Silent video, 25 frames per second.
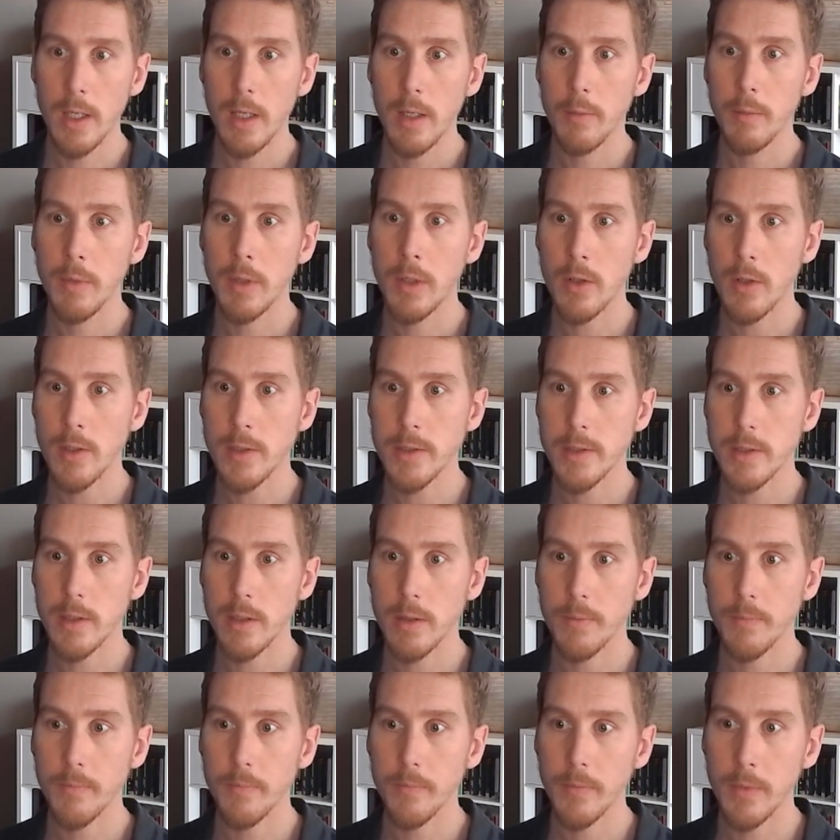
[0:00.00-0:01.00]
because
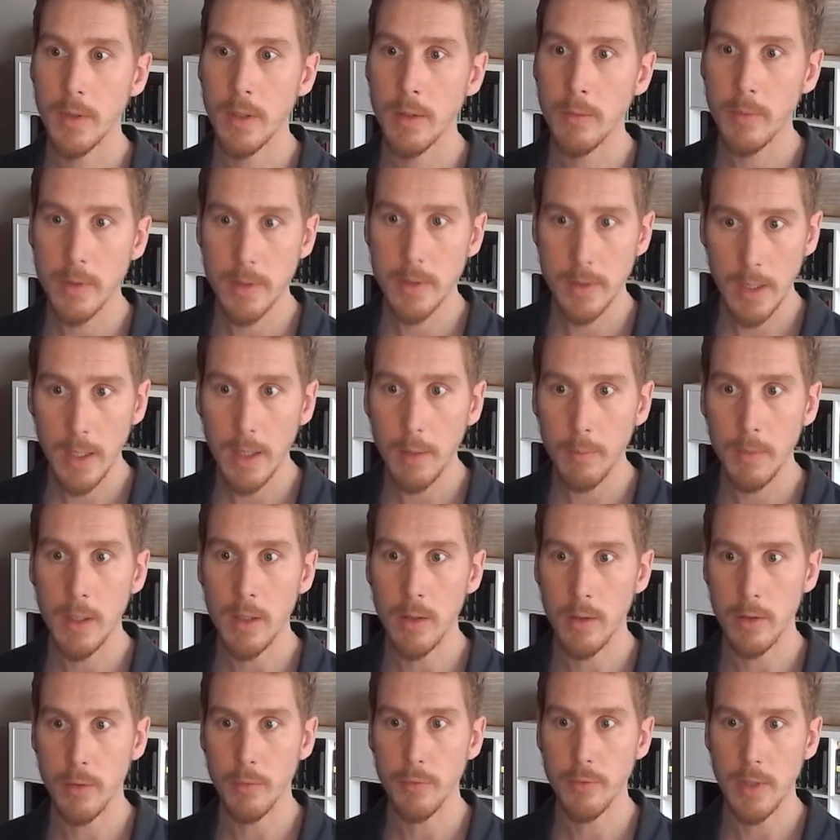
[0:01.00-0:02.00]
it will take me a
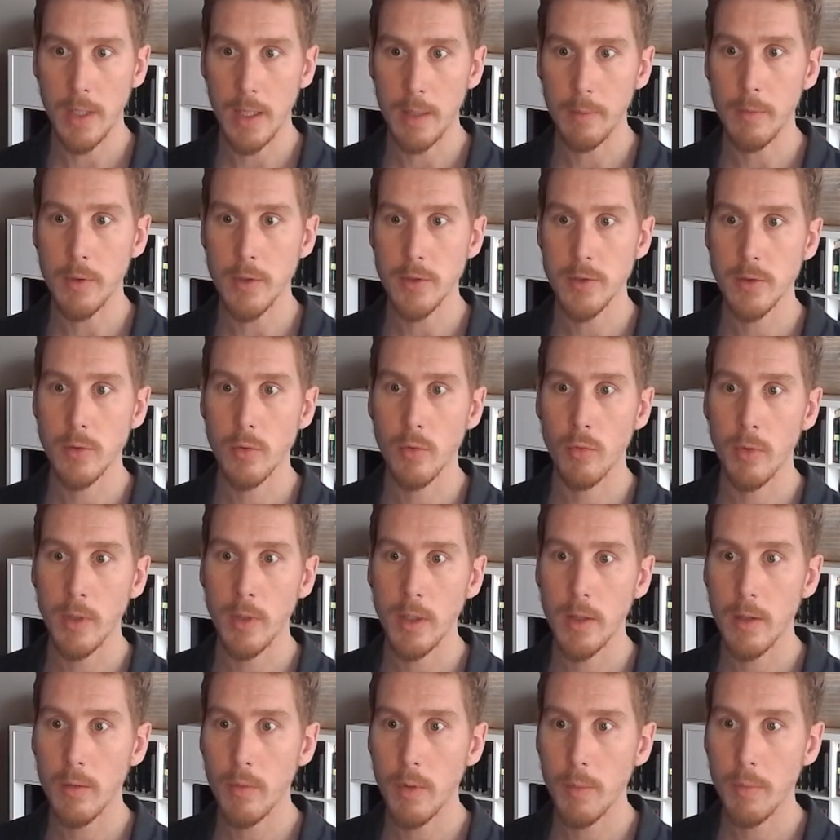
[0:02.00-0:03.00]
lot of time also to read
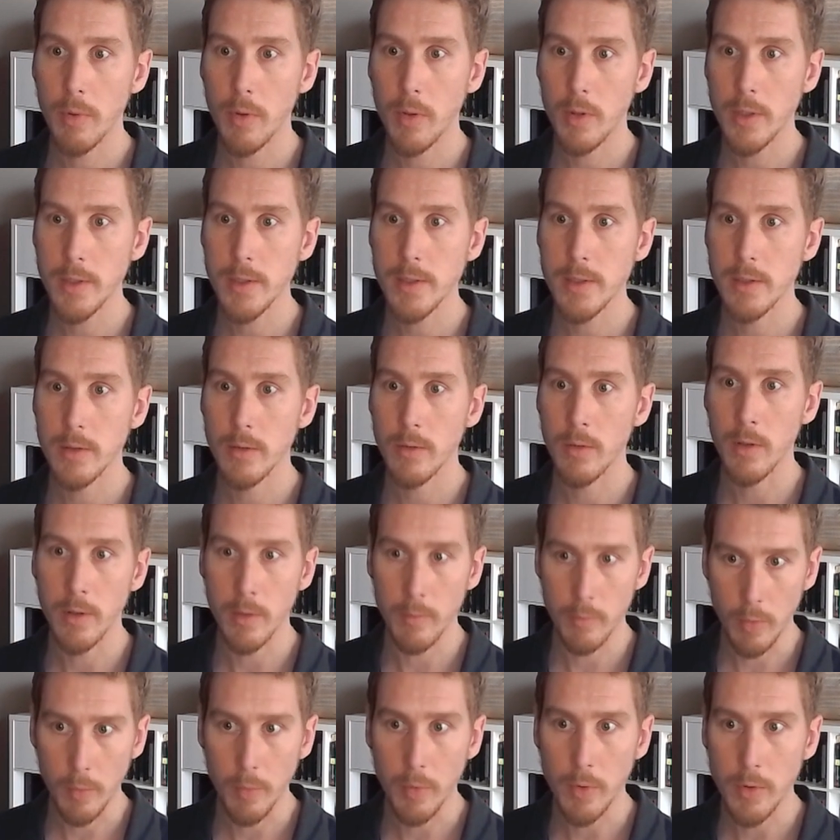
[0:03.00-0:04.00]
the reports or the
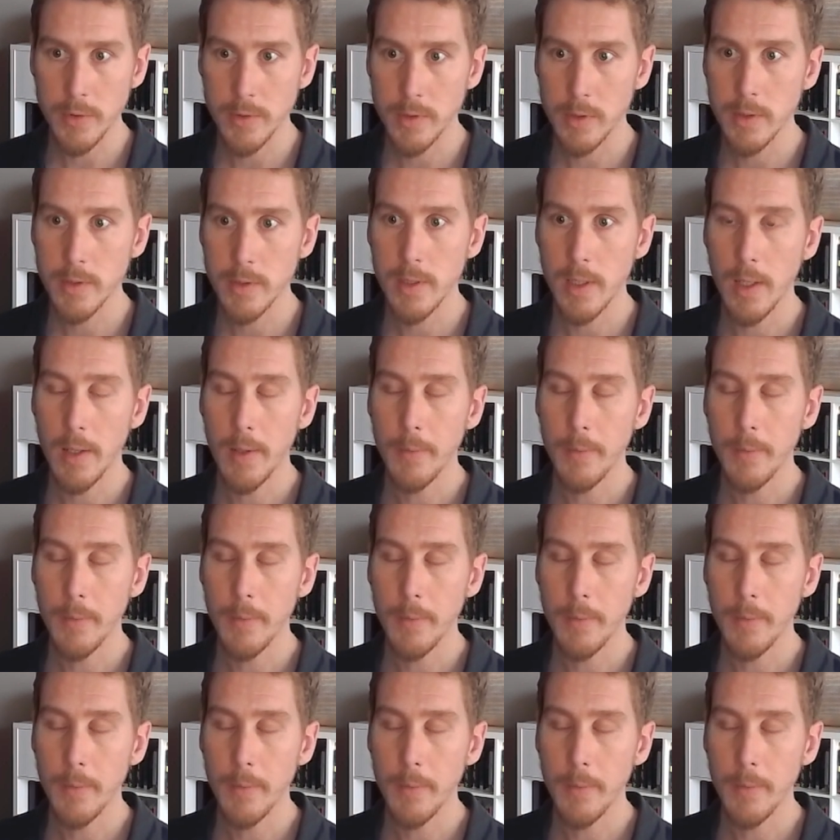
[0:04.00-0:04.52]
proposals,